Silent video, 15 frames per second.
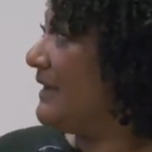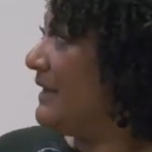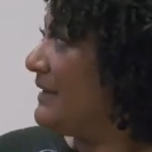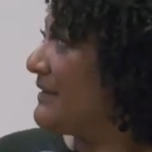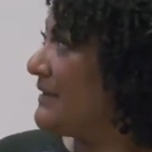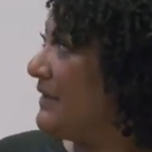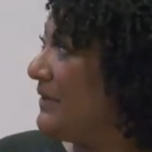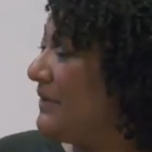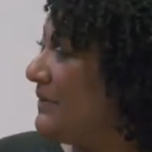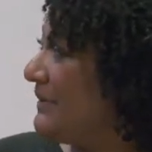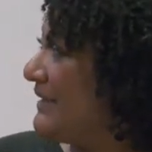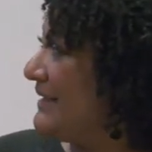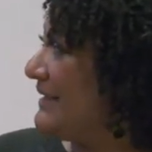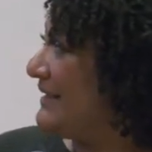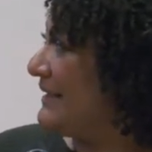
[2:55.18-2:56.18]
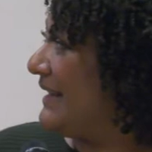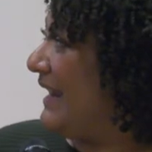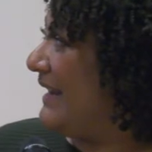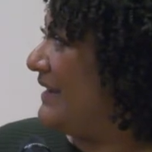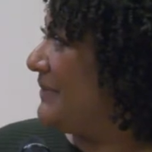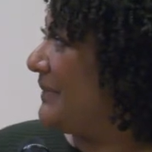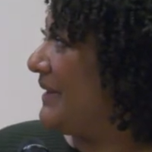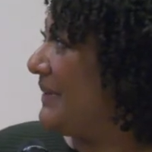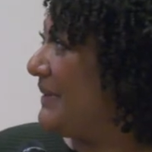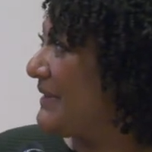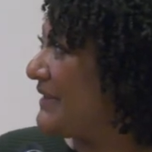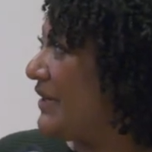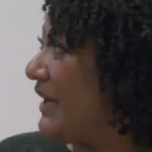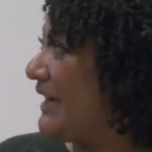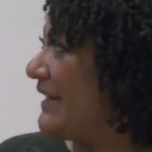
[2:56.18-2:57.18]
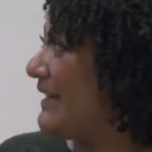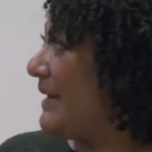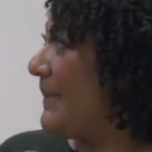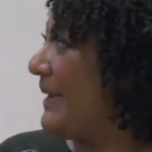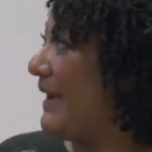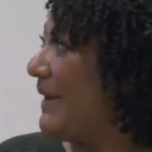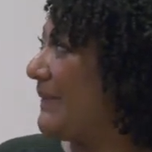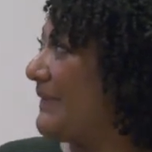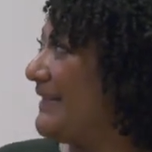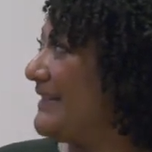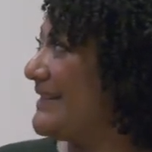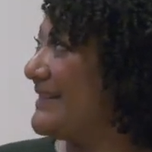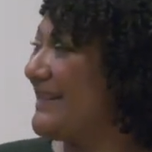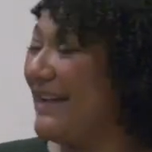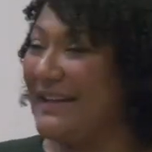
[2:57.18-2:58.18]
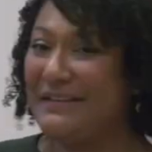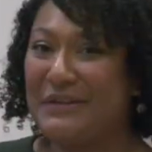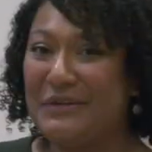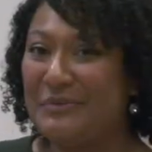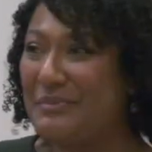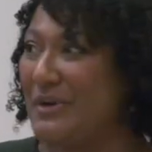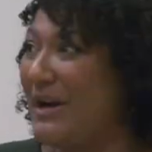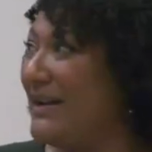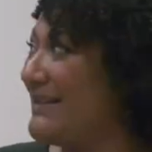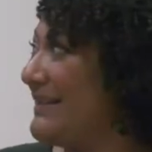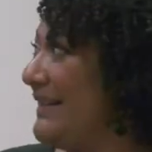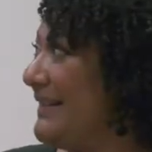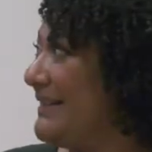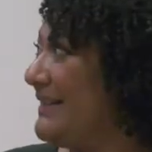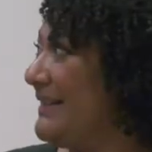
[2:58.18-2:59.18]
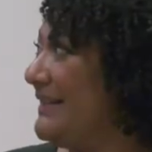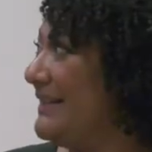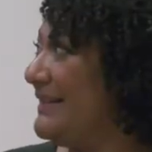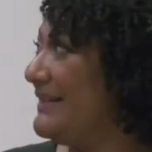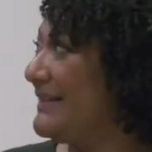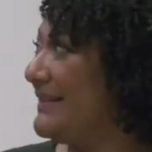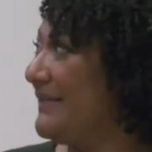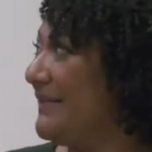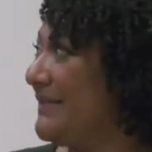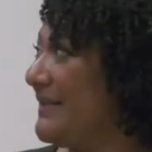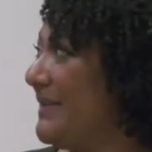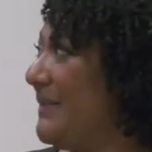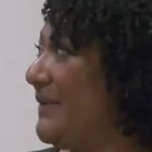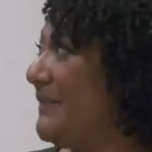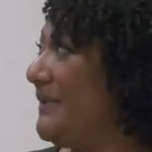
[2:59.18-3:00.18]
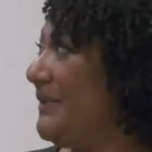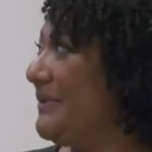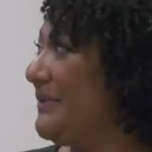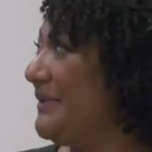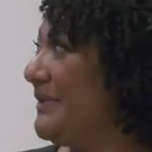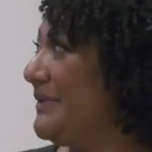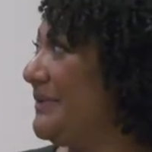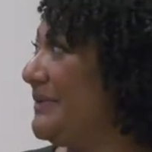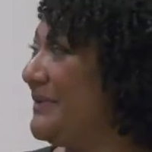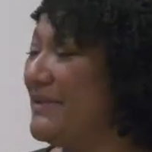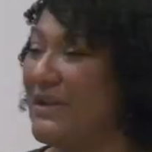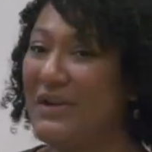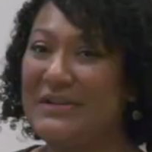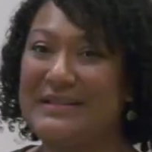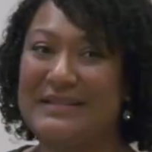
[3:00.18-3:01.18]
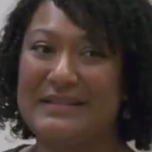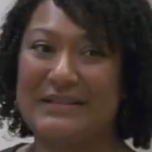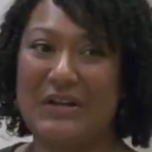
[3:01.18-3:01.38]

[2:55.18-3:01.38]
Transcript: So this is kind of what I was talking about, these siloed processes. If some of you use Constant